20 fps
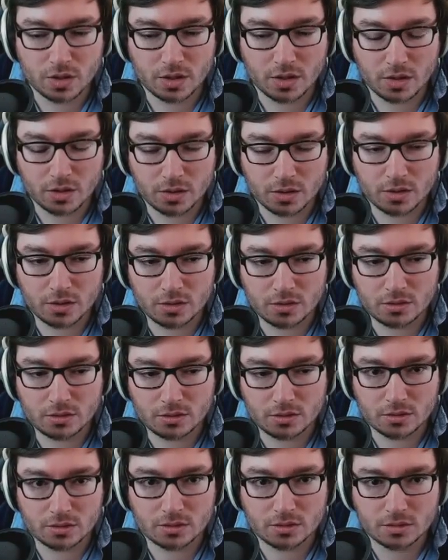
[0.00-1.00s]
Okay, good.
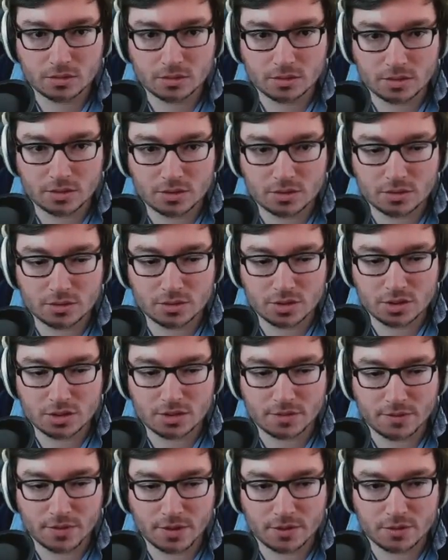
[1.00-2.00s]
She
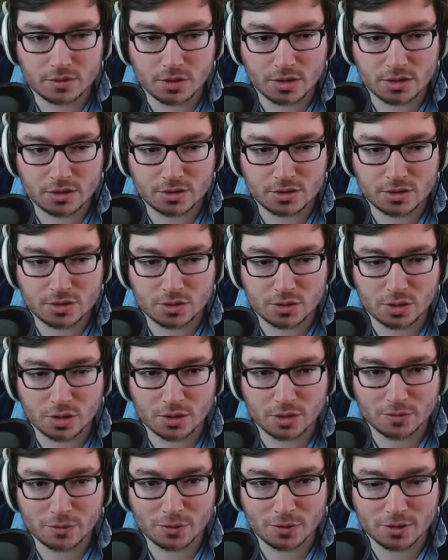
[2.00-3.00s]
survives, right? She's not
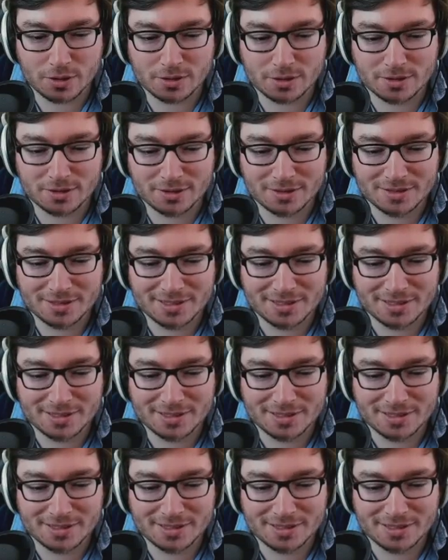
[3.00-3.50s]
going for it.